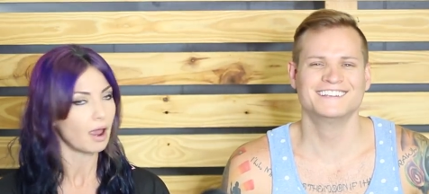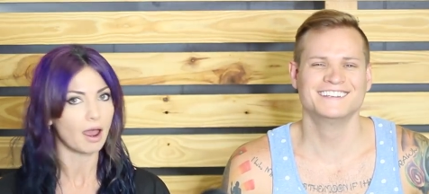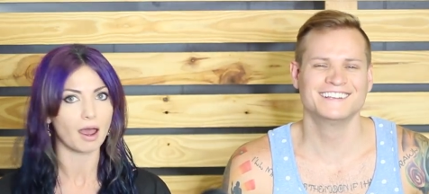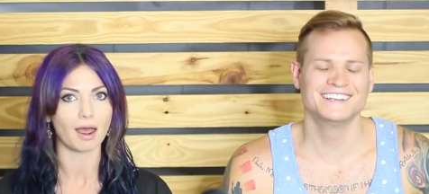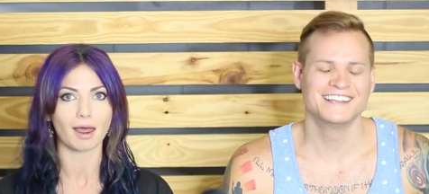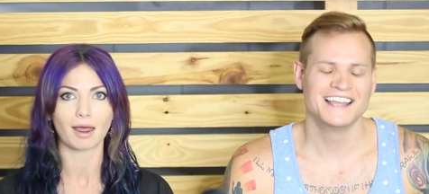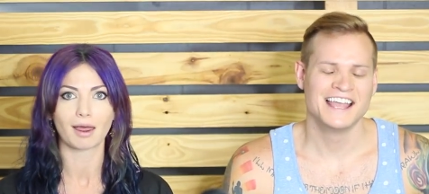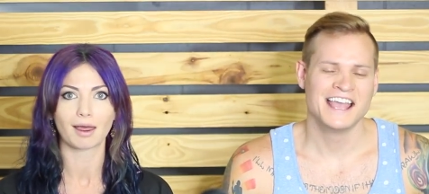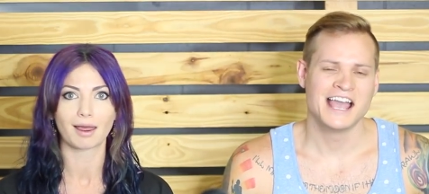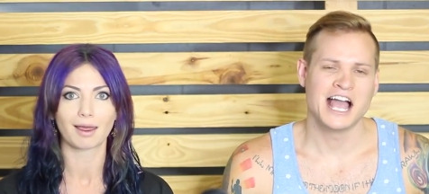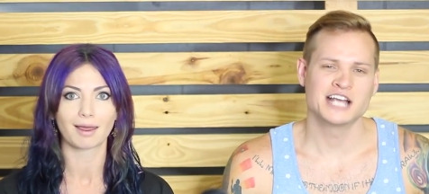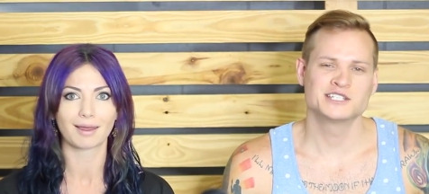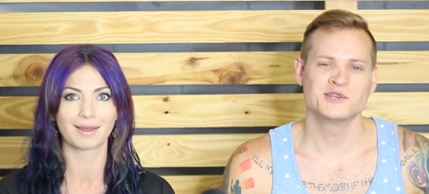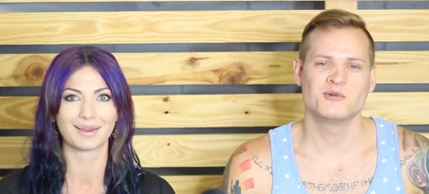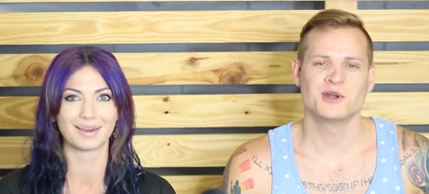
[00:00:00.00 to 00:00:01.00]
Speaker 1: Yeah.
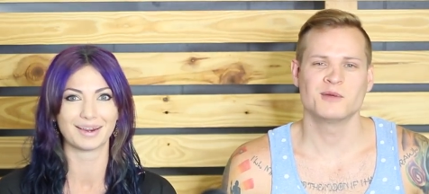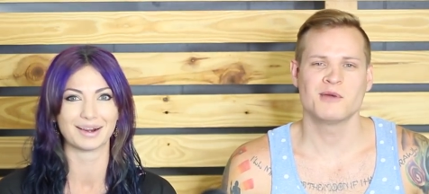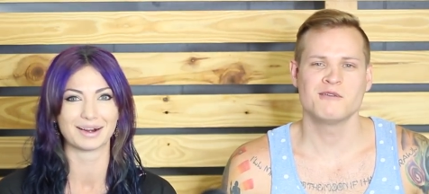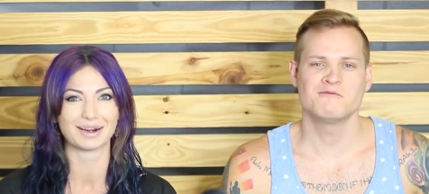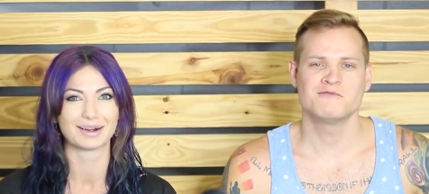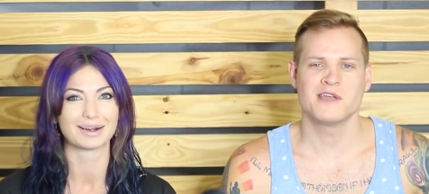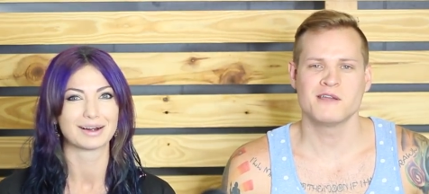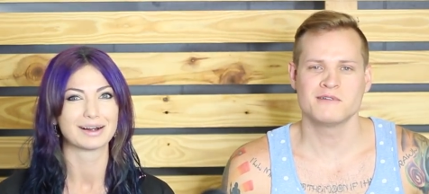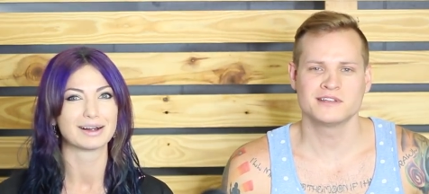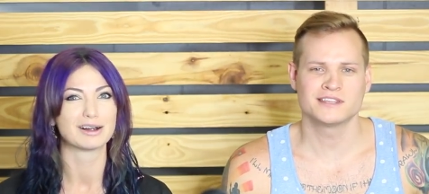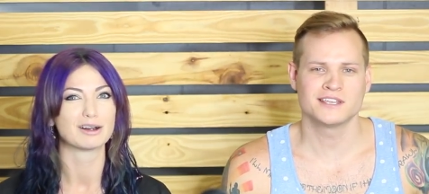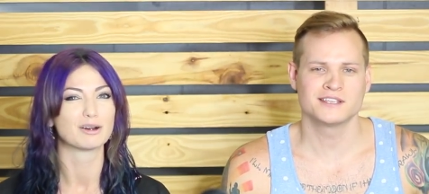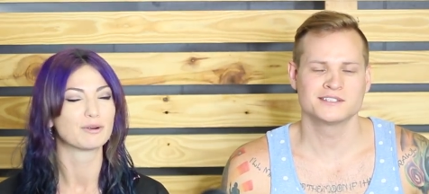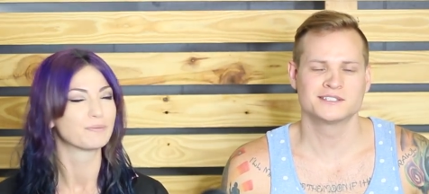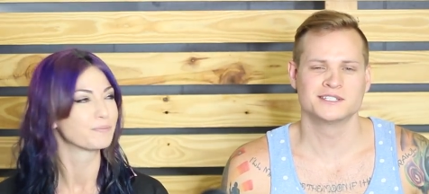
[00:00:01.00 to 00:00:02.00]
Actually, one of my favorite
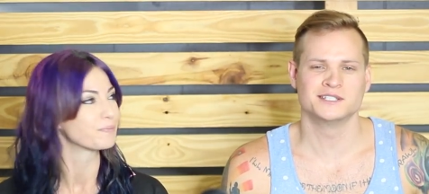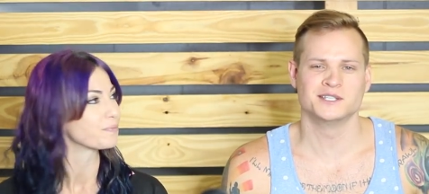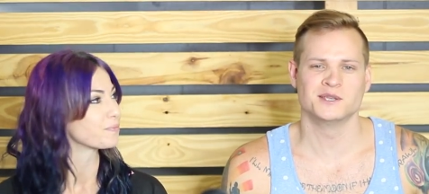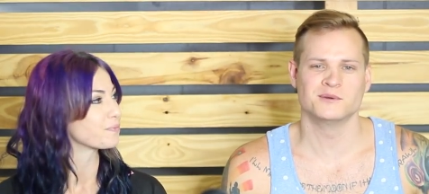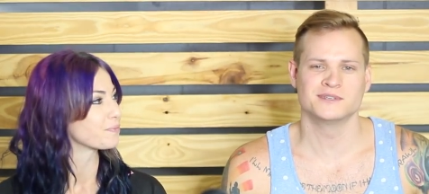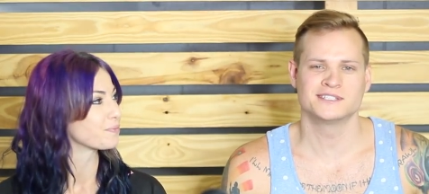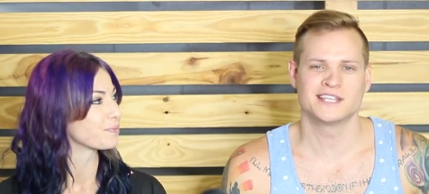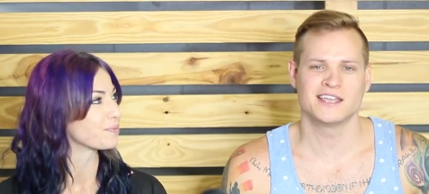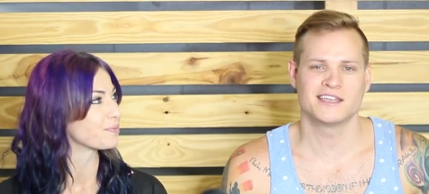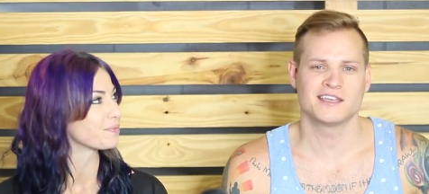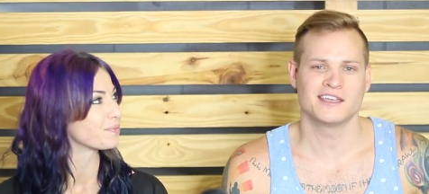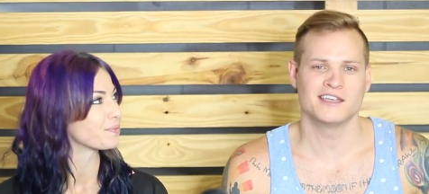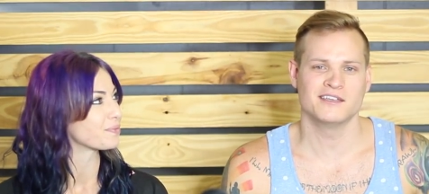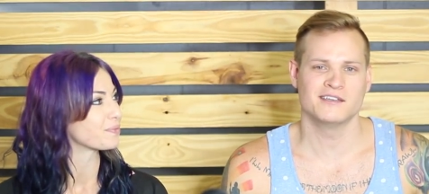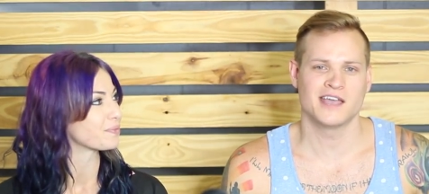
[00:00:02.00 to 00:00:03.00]
things to do is take
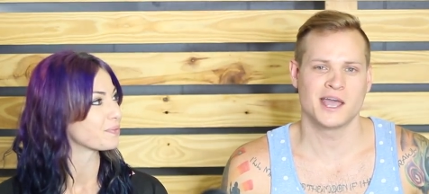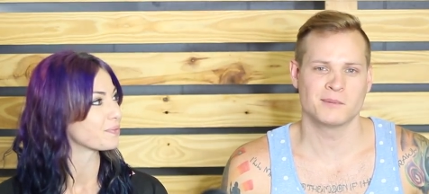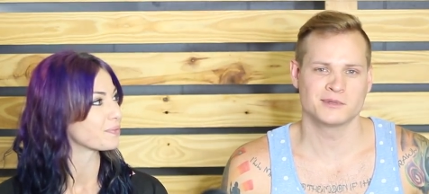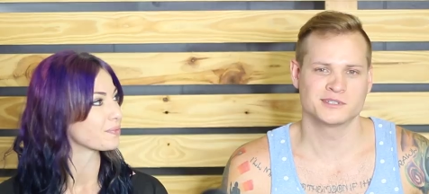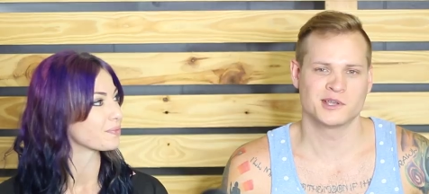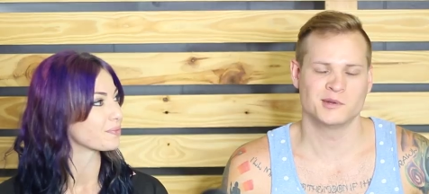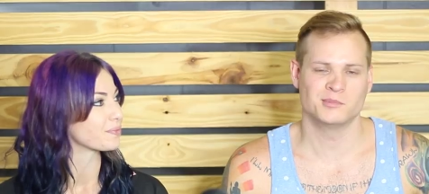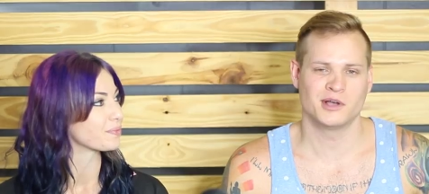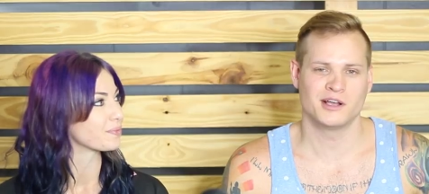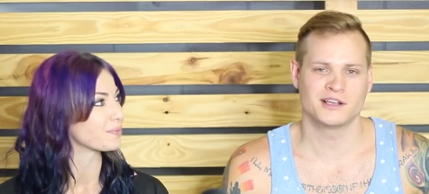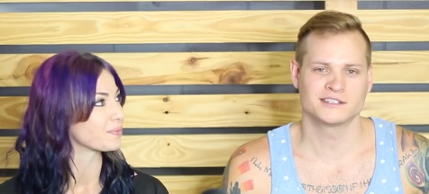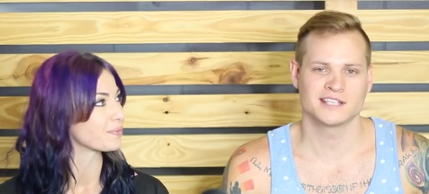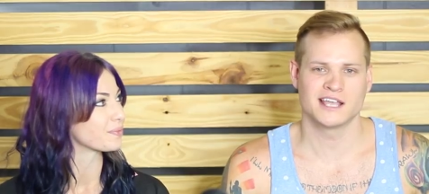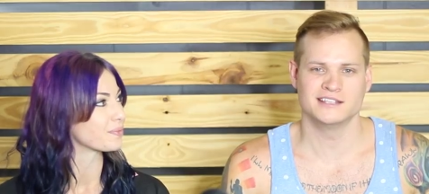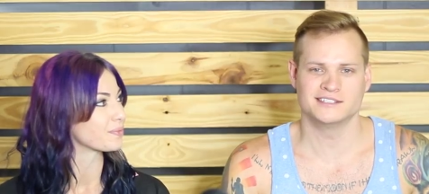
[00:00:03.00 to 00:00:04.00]
a Amazon
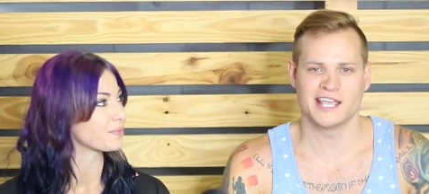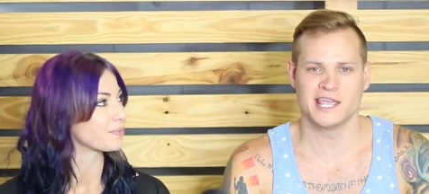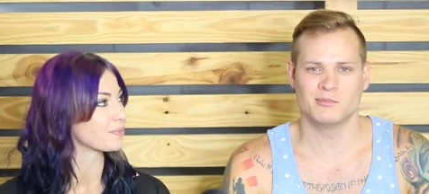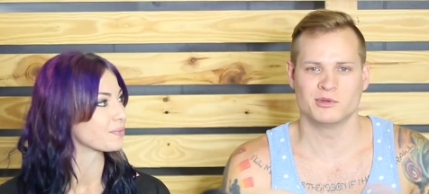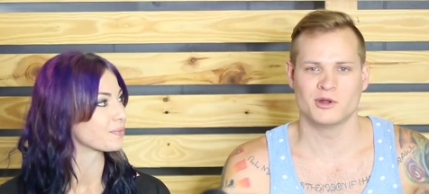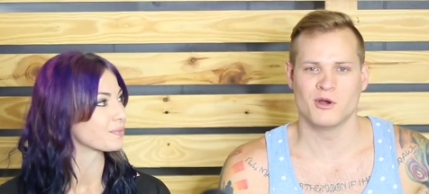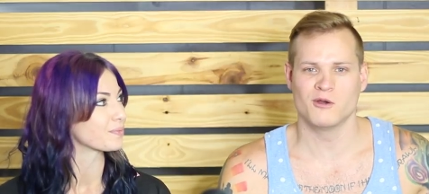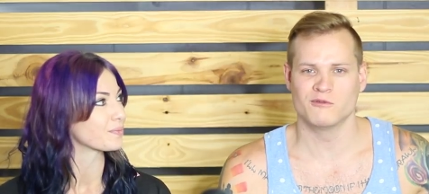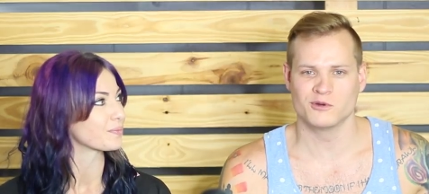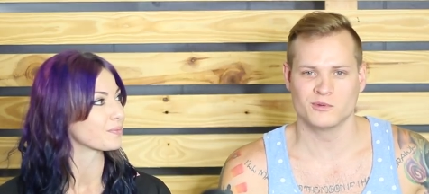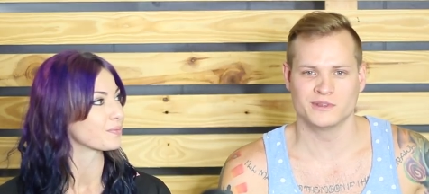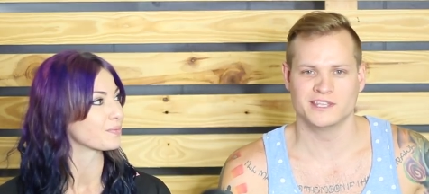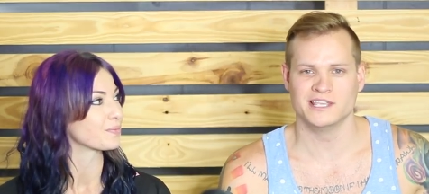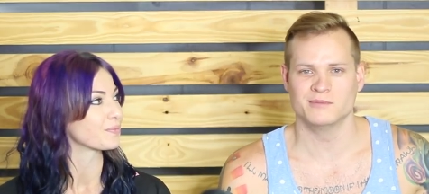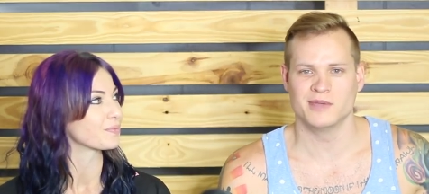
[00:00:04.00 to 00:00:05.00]
box and tape it over
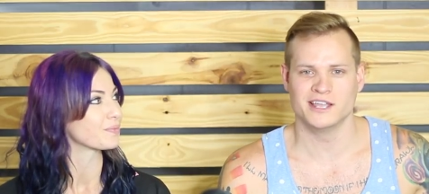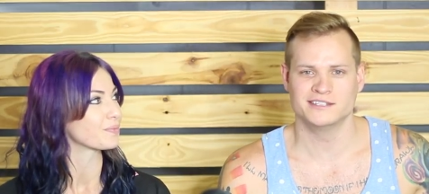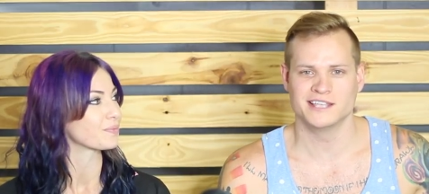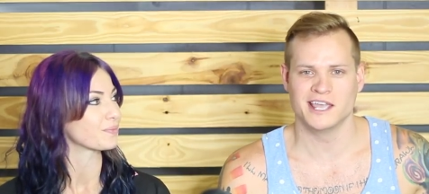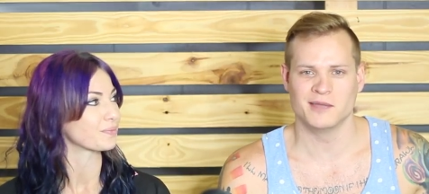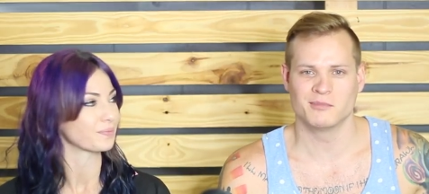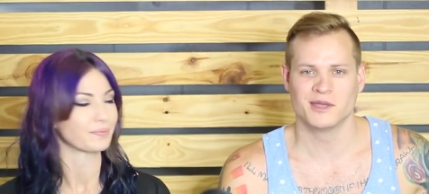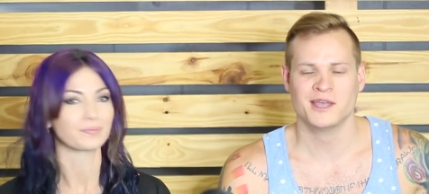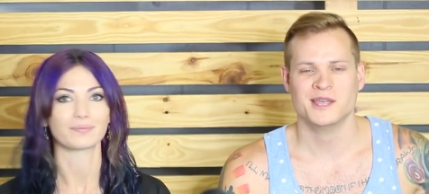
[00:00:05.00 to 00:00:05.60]
with eBay tape.